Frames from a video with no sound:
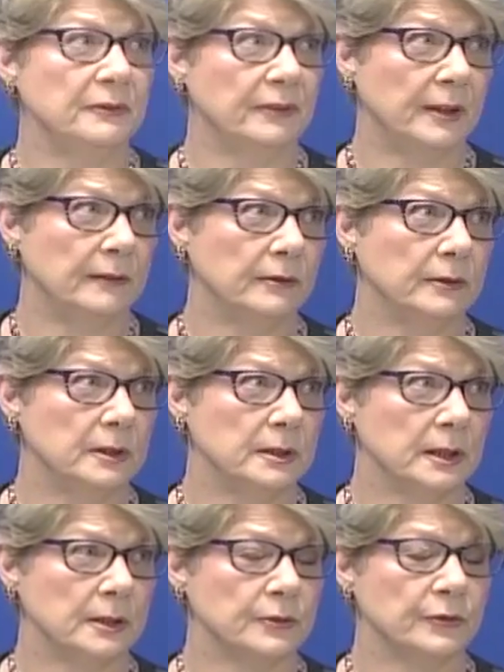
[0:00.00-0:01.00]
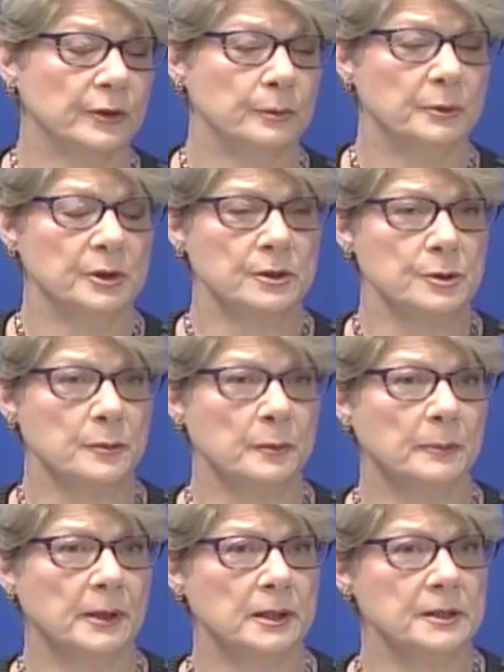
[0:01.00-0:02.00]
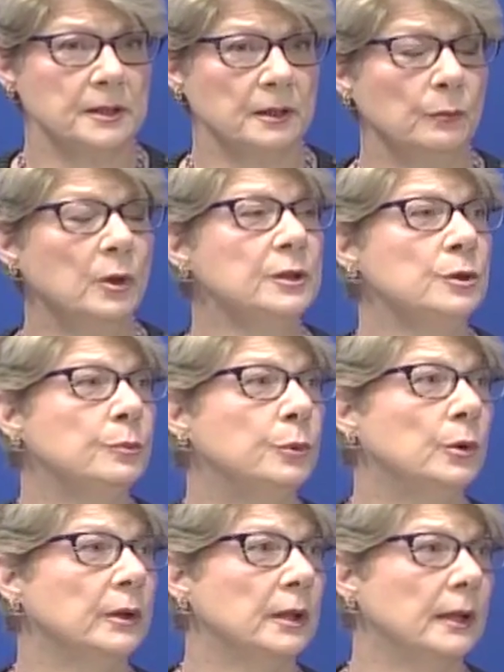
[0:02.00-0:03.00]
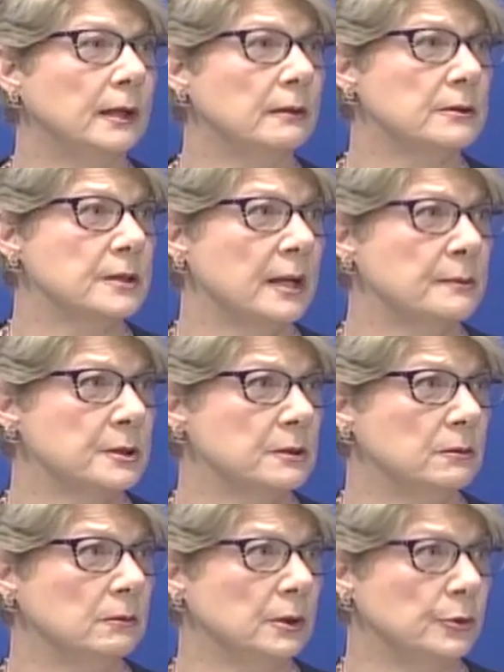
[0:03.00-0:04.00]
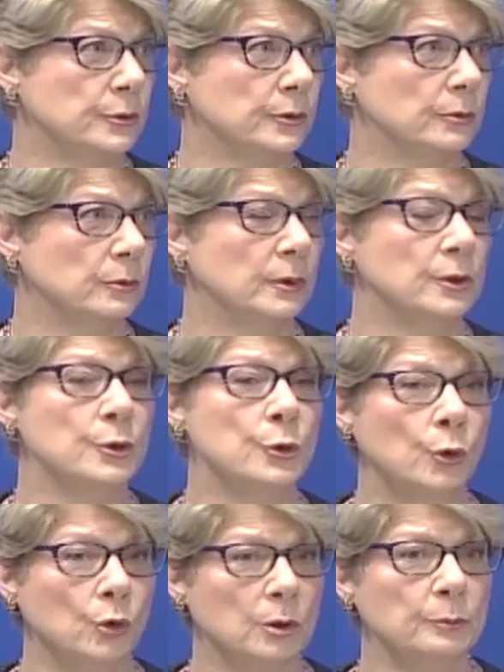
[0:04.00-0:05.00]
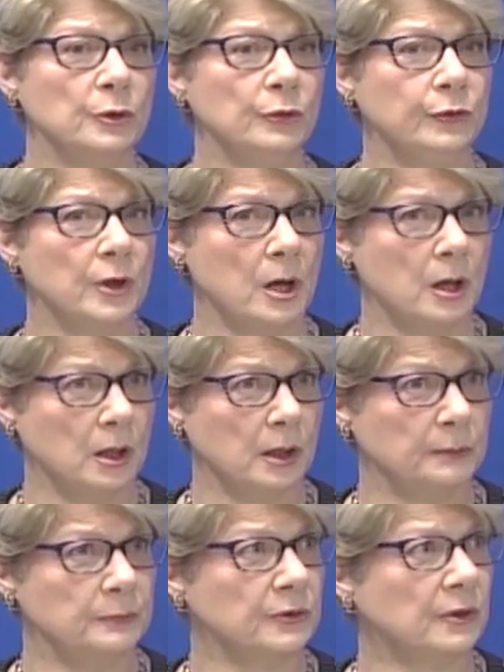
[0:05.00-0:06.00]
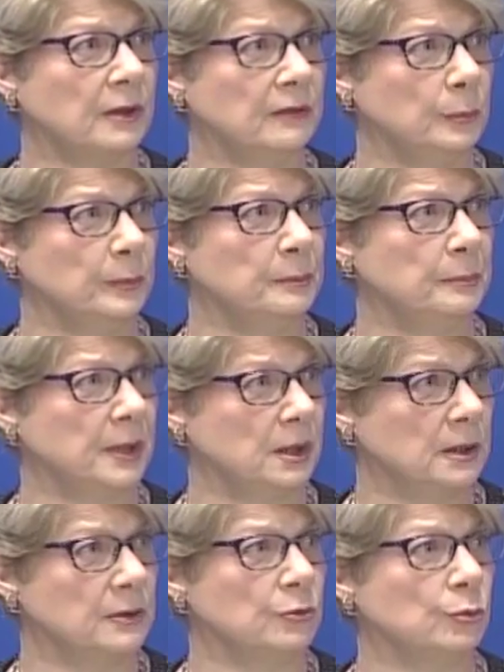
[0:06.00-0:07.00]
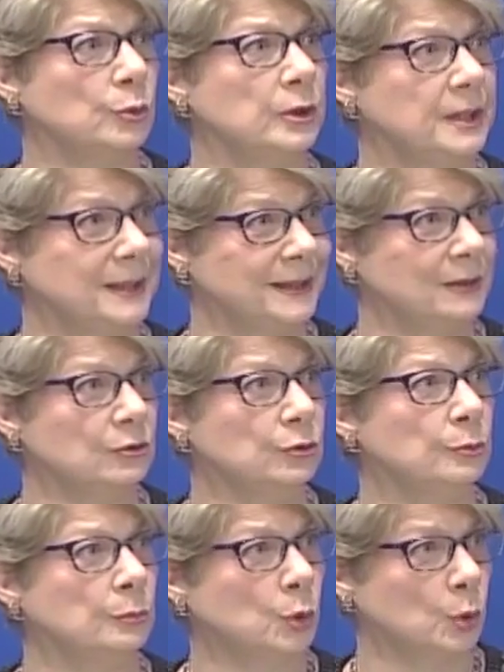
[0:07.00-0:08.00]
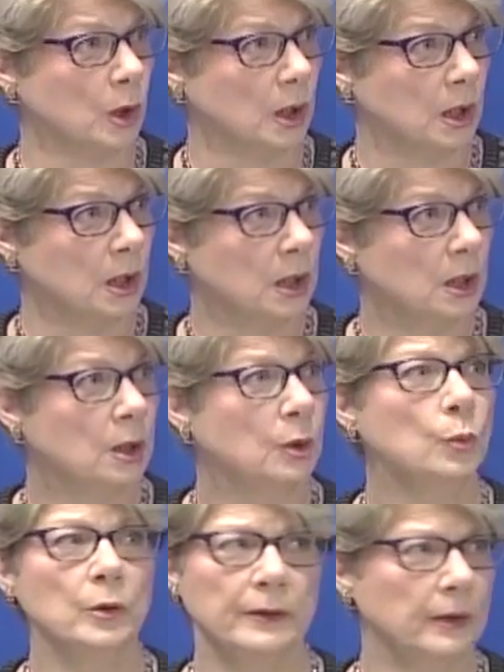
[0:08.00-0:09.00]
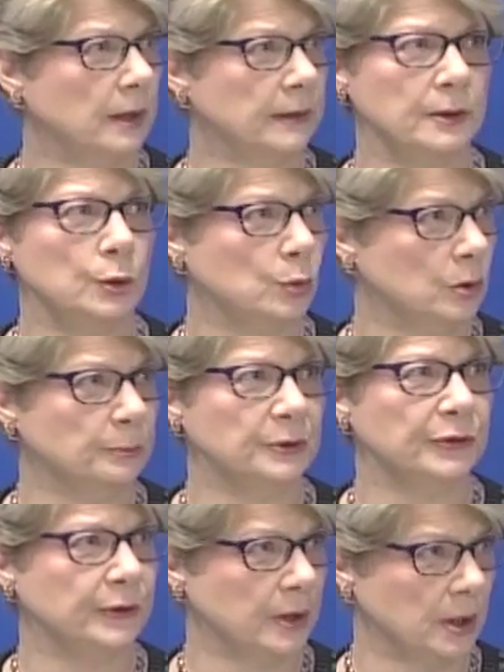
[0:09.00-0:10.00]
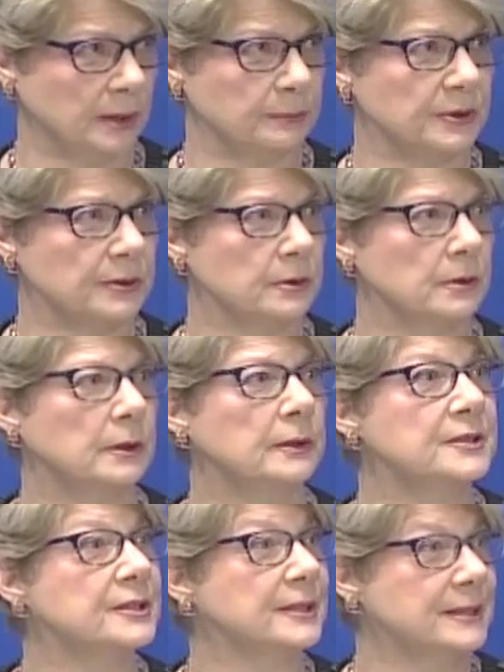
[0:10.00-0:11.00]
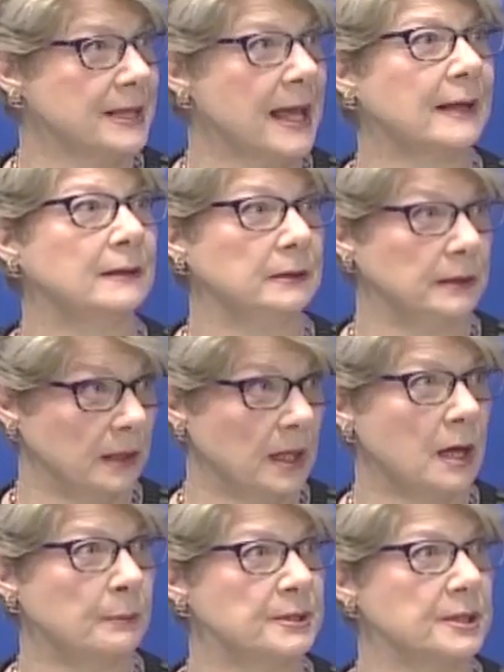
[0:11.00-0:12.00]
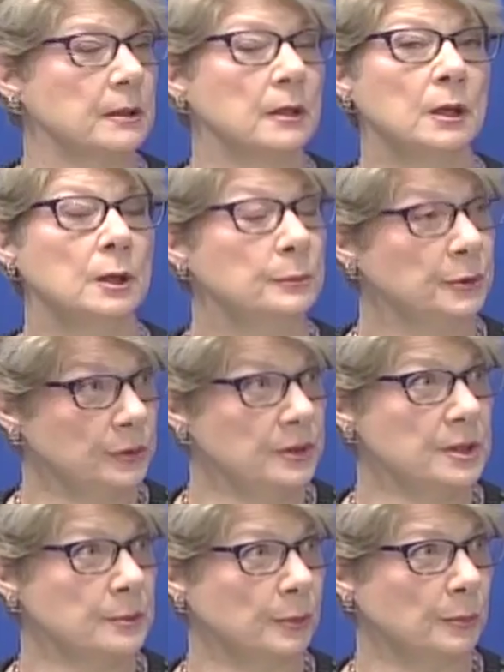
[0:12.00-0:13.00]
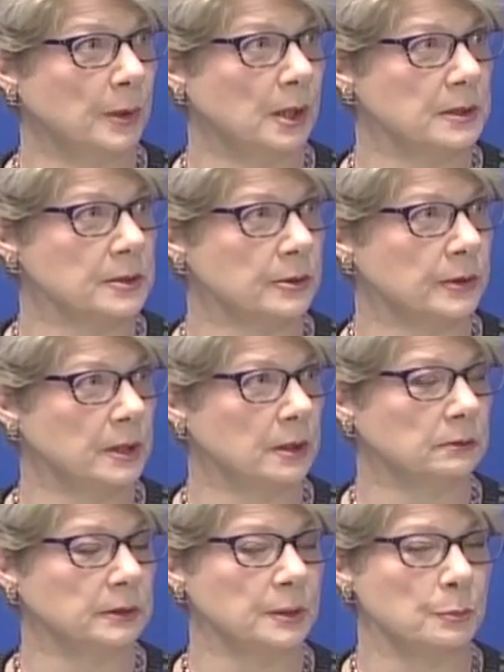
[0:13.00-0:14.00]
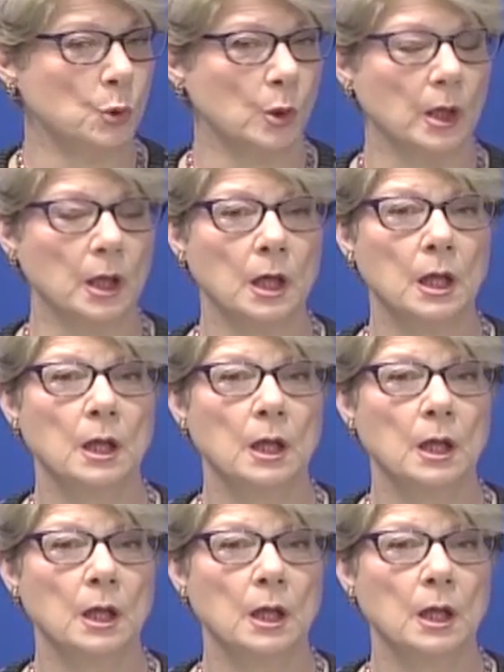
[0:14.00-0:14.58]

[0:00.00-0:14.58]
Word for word: in favor of the tax free municipal bonds, and what you pointed out is absolutely true. Normal times, government bonds would yield more. We're not in normal times. It's mm -hmm. exactly the opposite. Municipal bonds are yielding more.